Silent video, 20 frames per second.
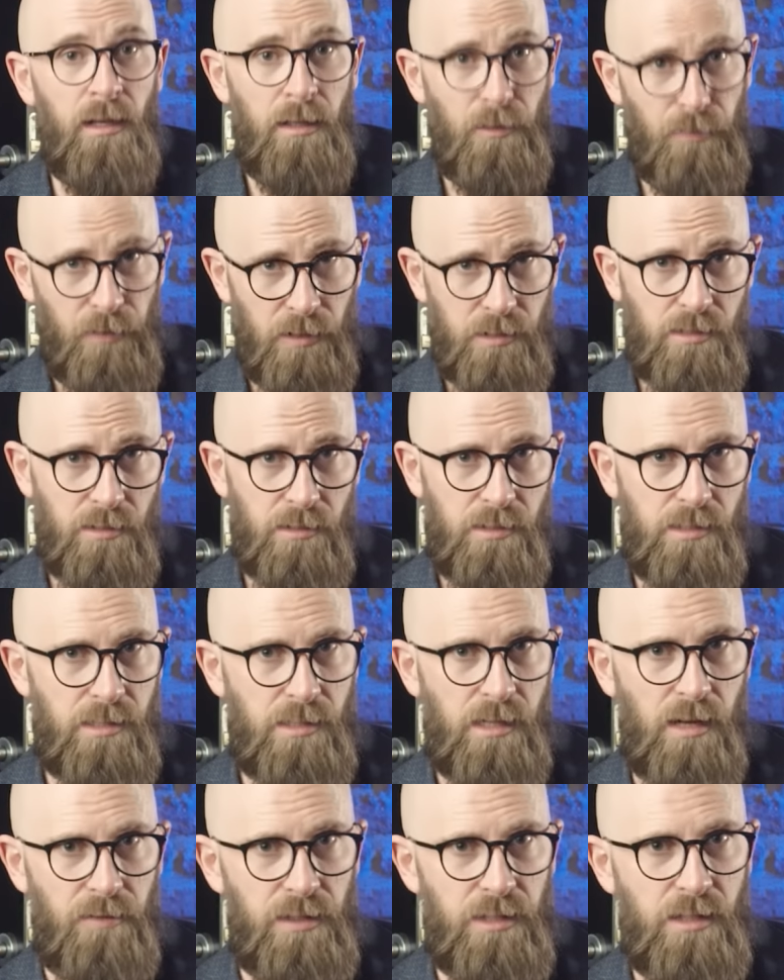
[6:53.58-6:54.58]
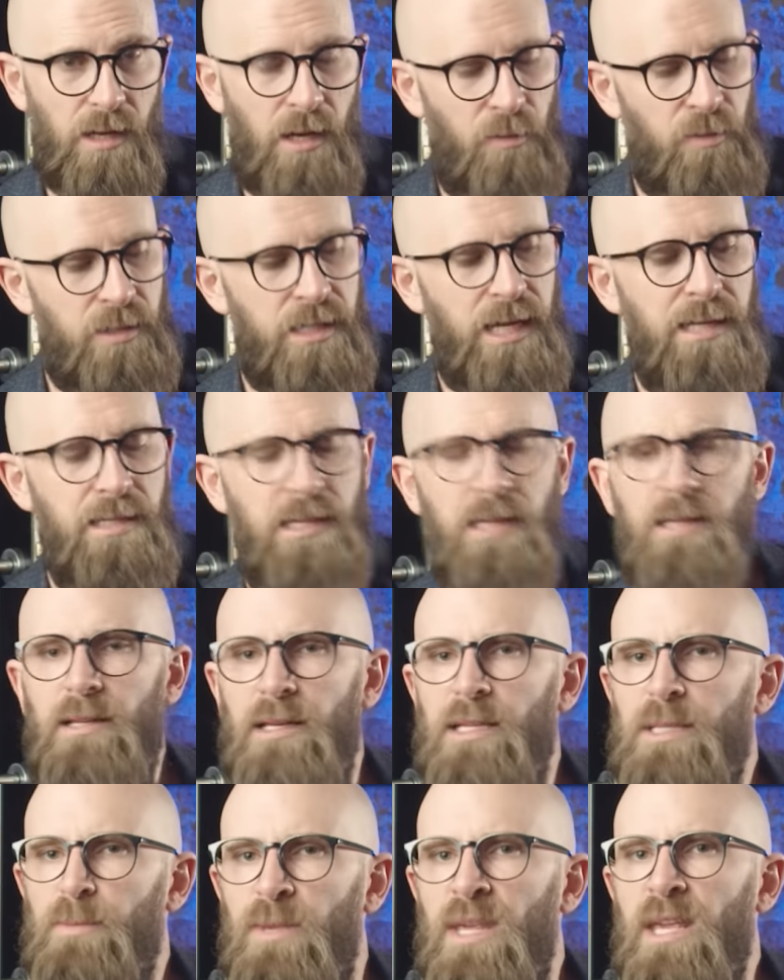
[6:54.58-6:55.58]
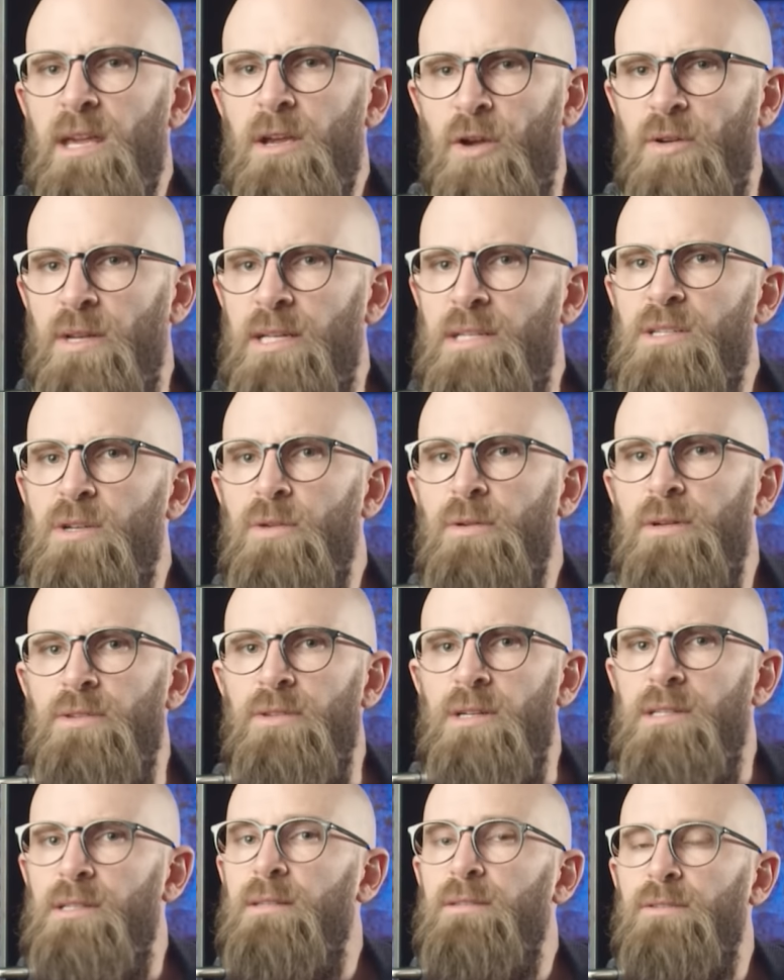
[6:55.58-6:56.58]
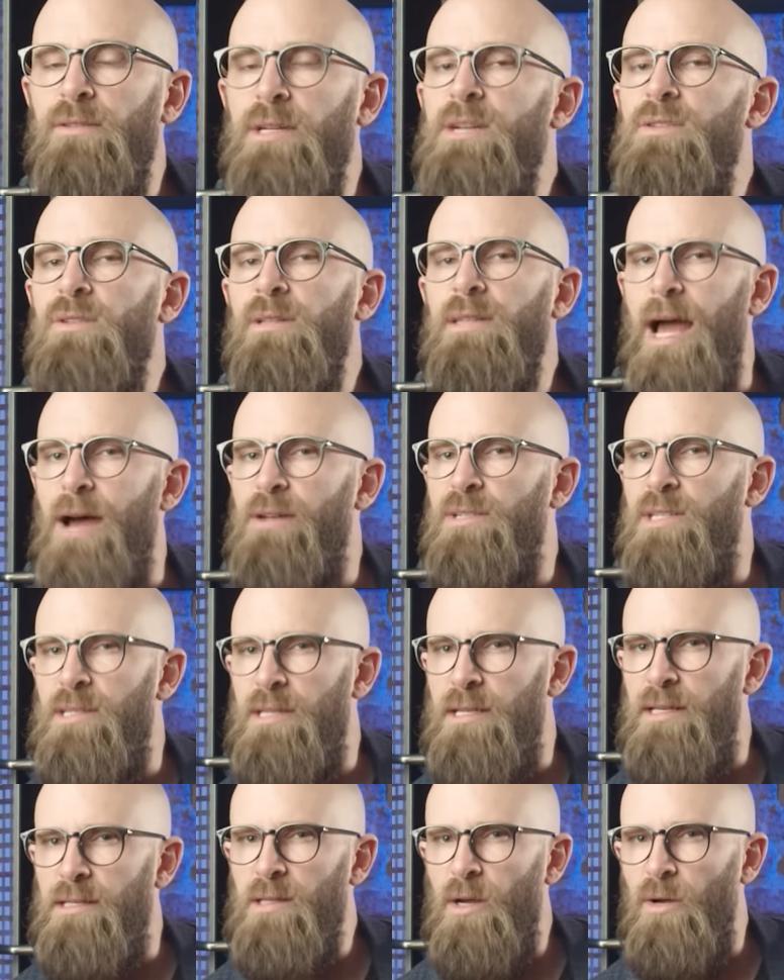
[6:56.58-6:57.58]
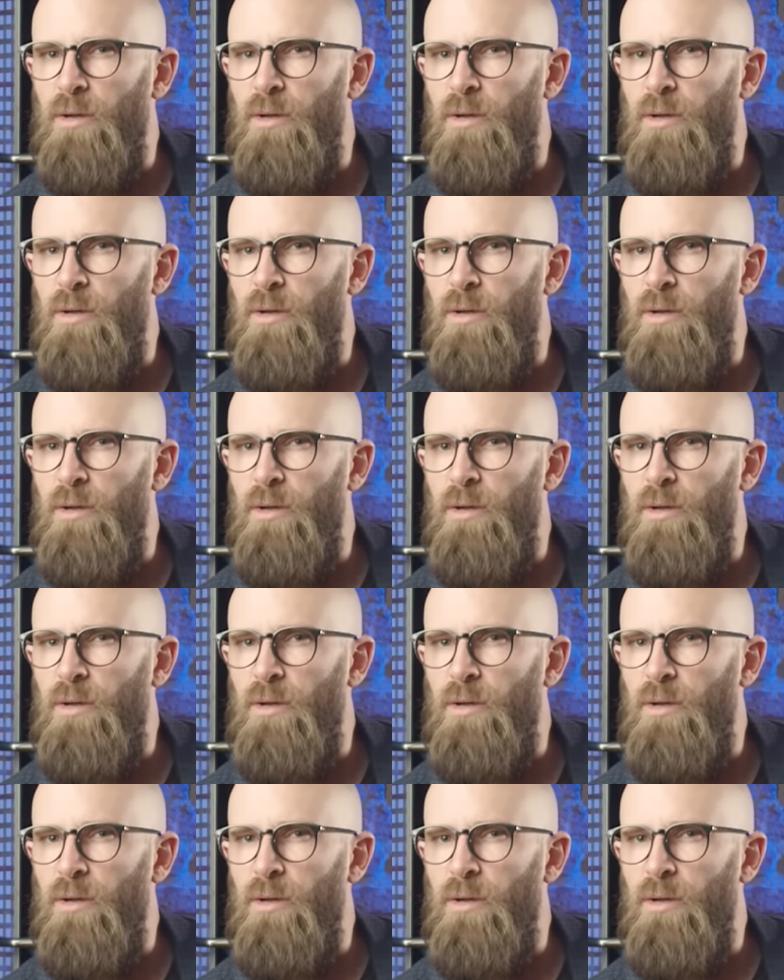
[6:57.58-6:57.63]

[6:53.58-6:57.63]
the fossils discovered were dated as being only 200 to 300,000 years